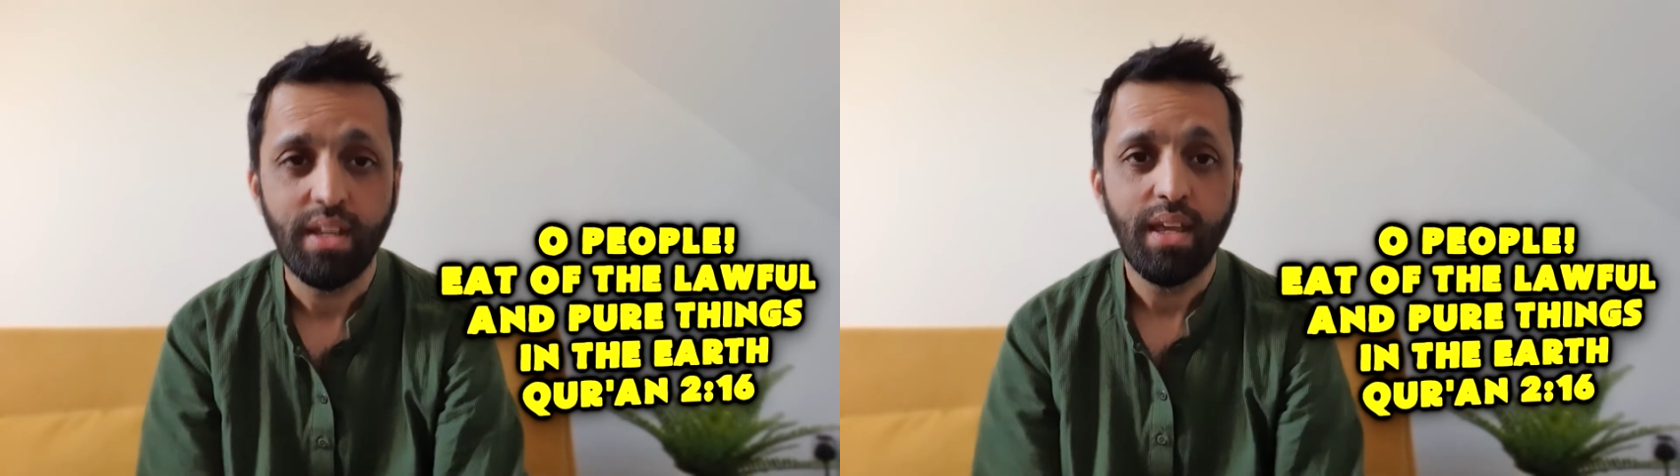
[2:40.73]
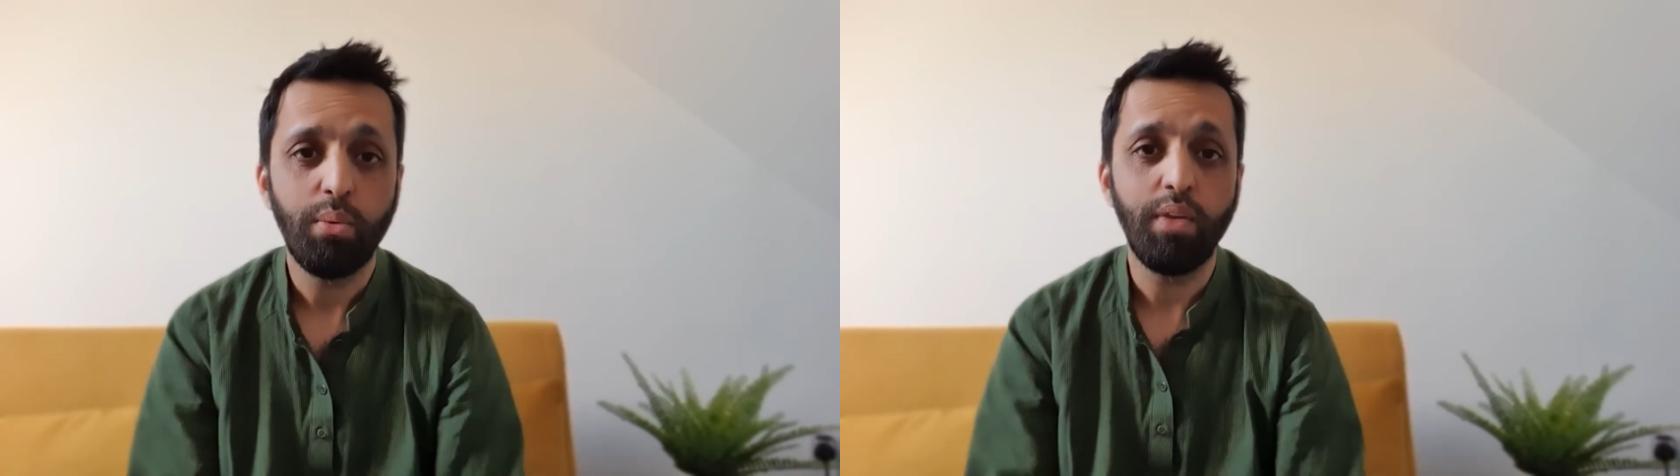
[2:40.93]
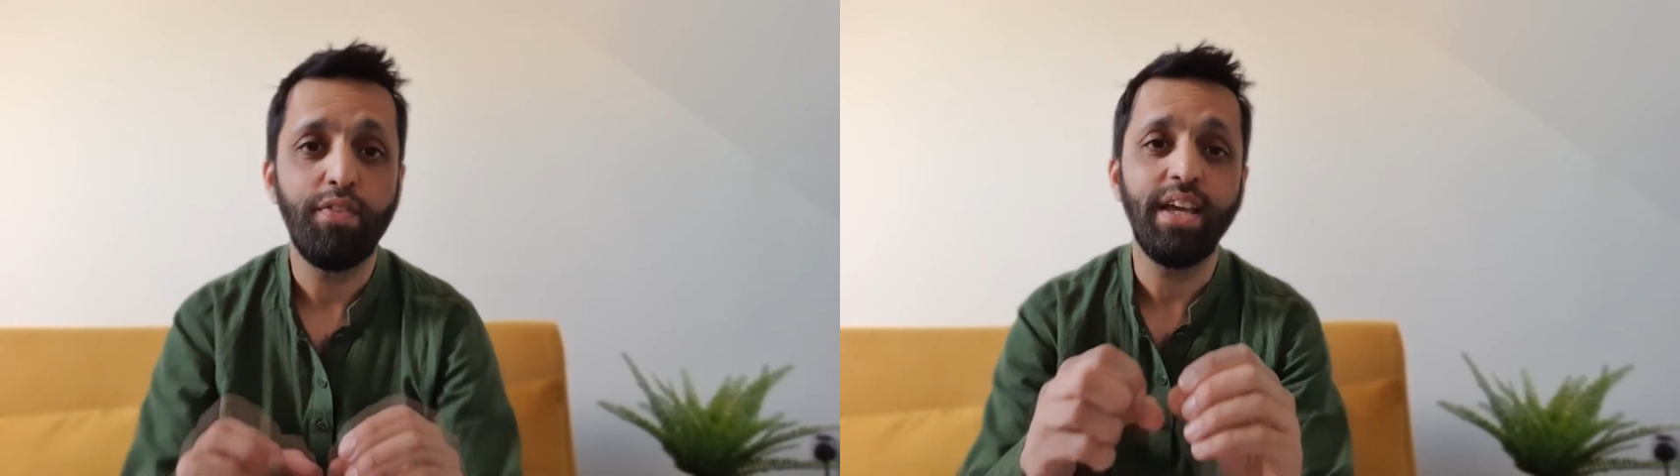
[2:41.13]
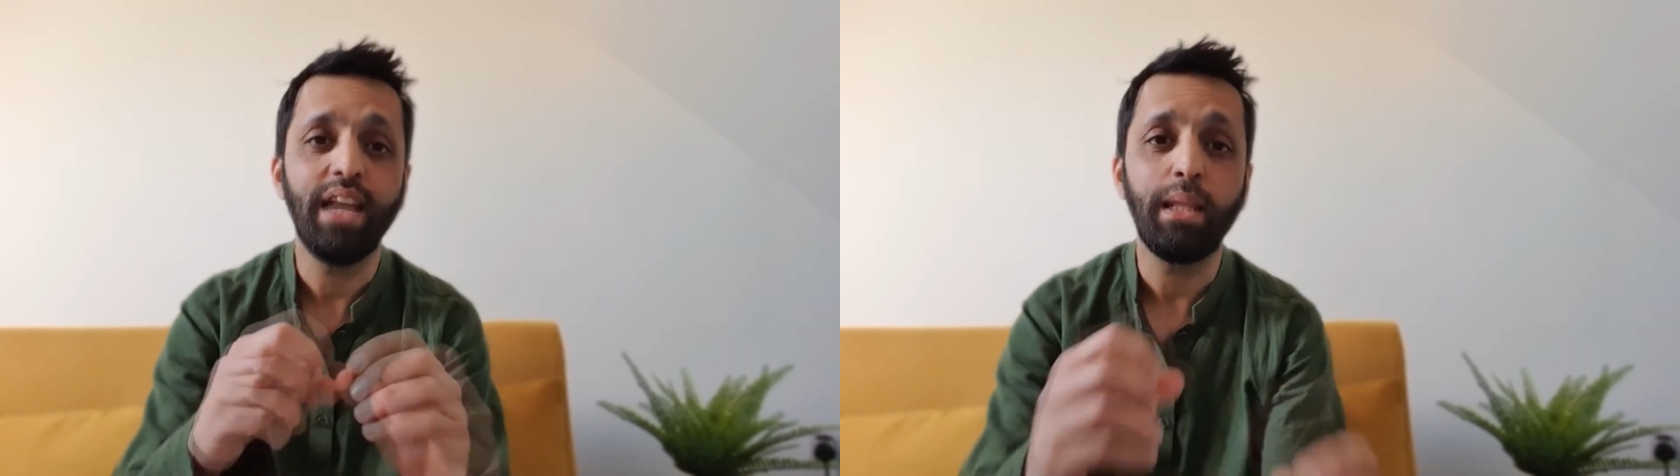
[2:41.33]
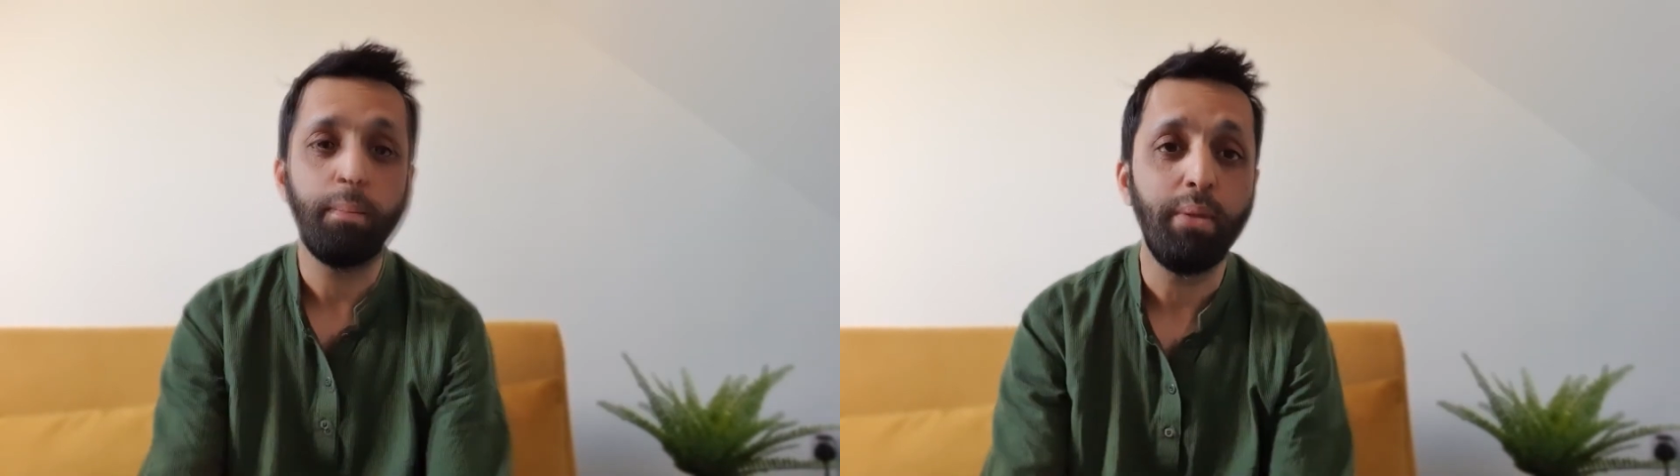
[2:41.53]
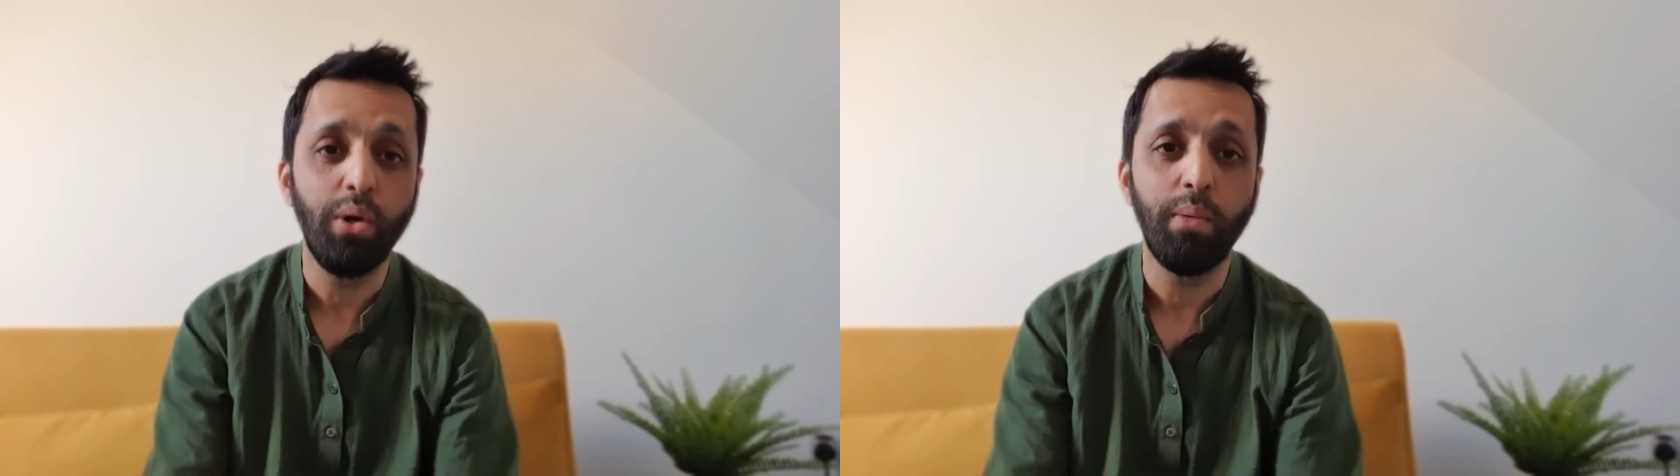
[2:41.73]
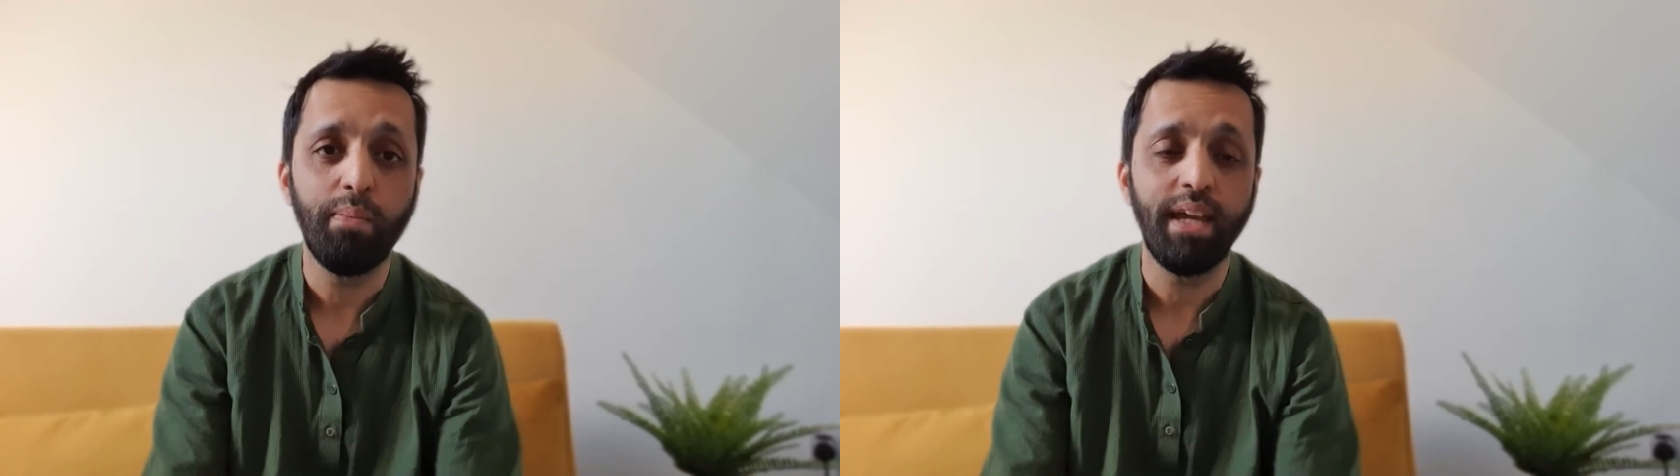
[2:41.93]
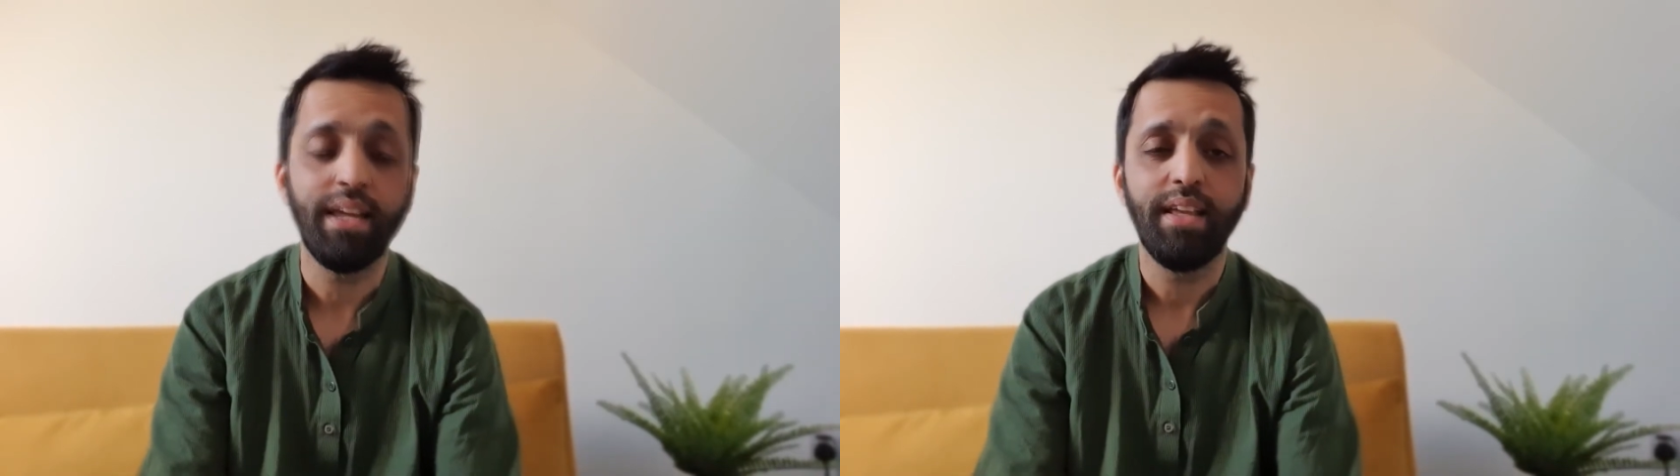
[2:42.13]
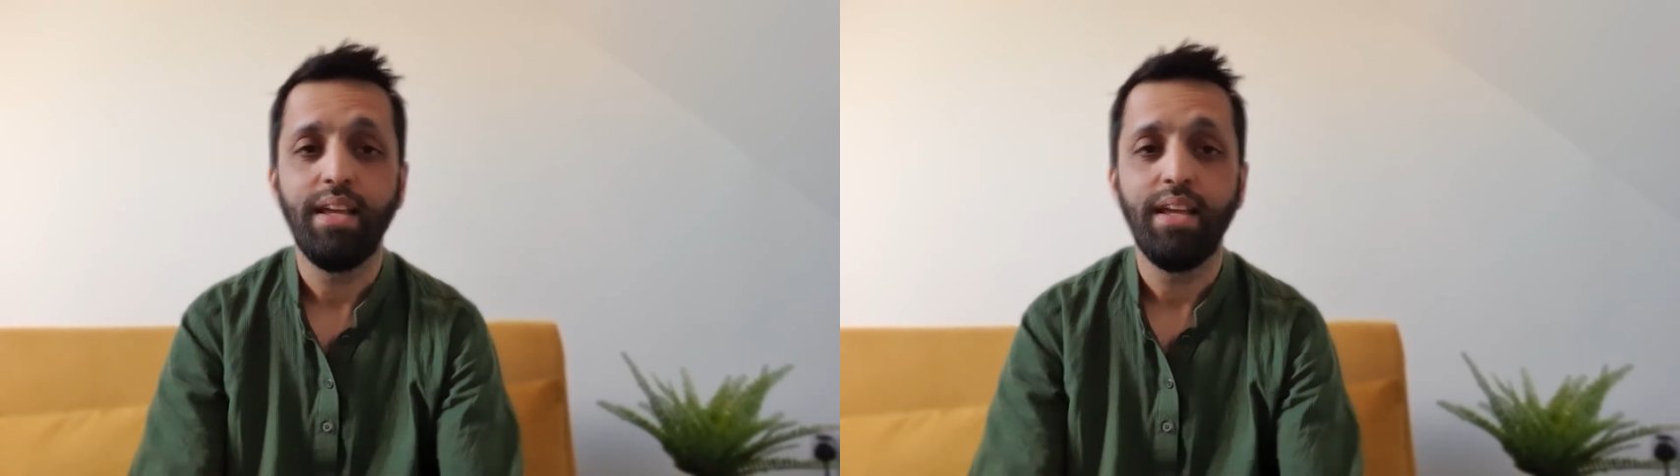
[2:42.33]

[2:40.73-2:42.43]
We forget the pure bit,